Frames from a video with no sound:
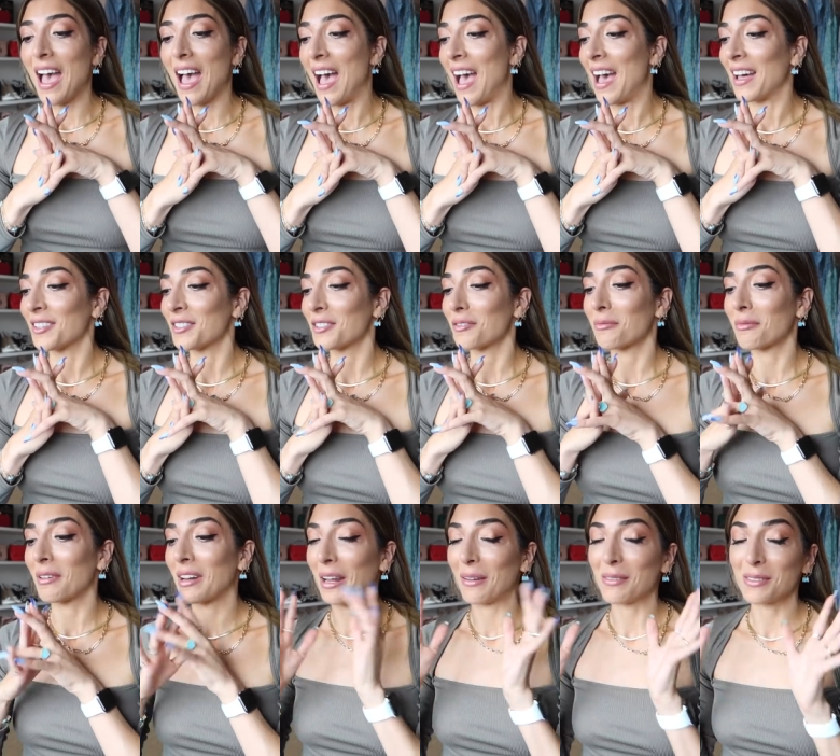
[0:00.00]
And
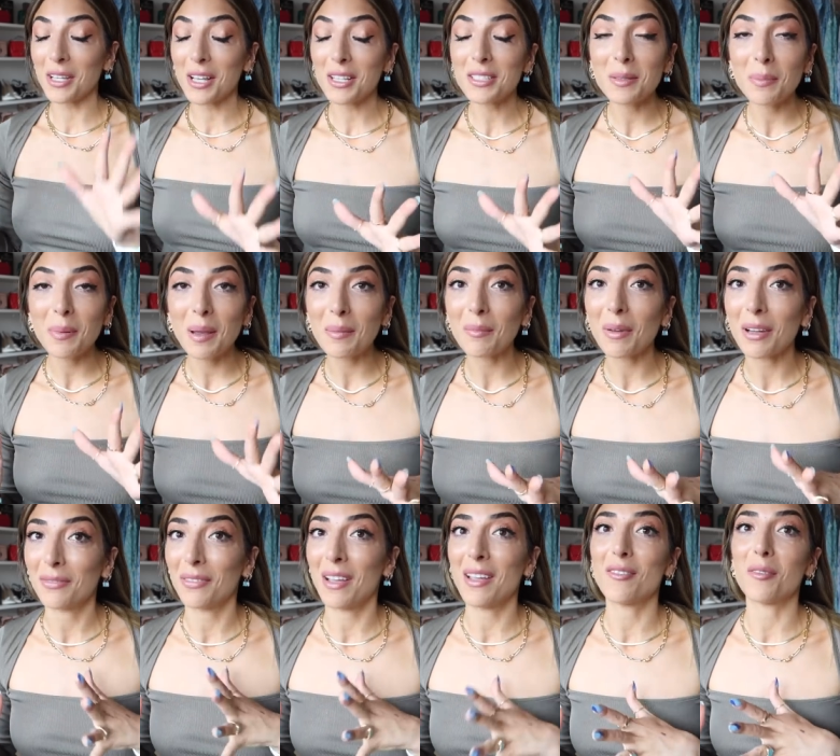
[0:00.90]
when I was asked to pick
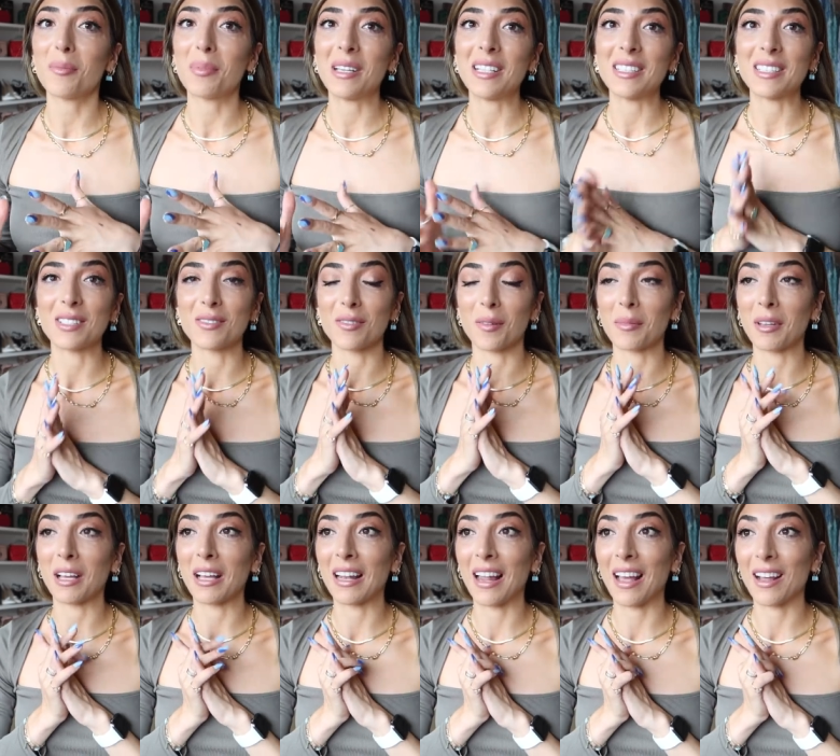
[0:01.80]
my favourite pieces from
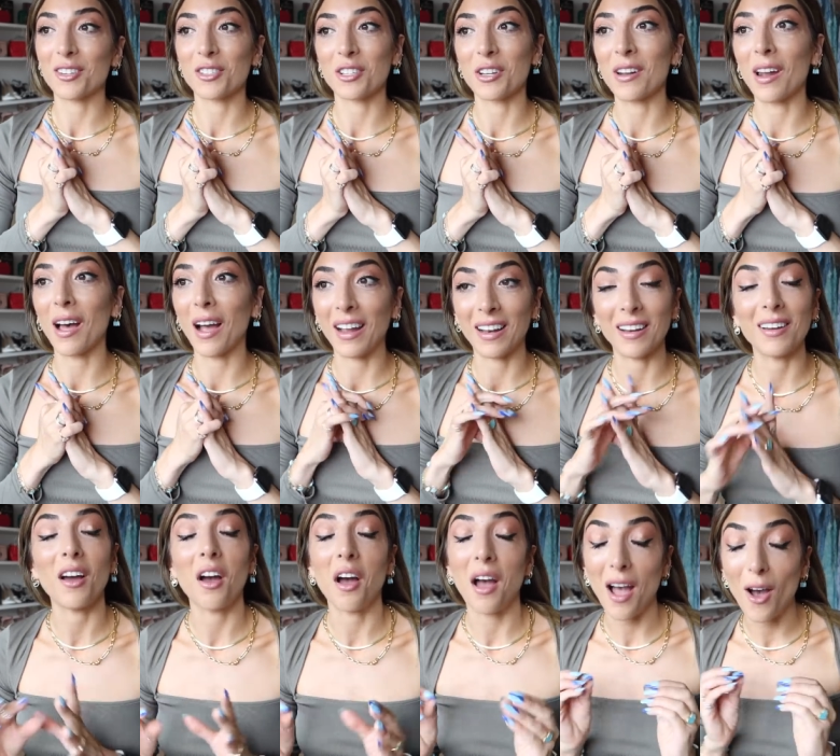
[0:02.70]
the collection,
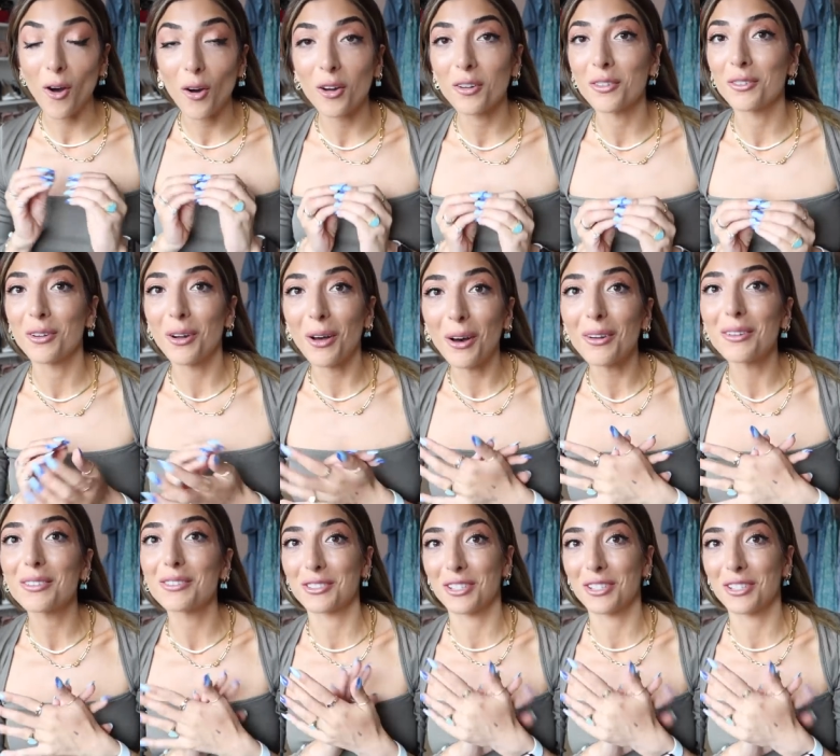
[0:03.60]
I, not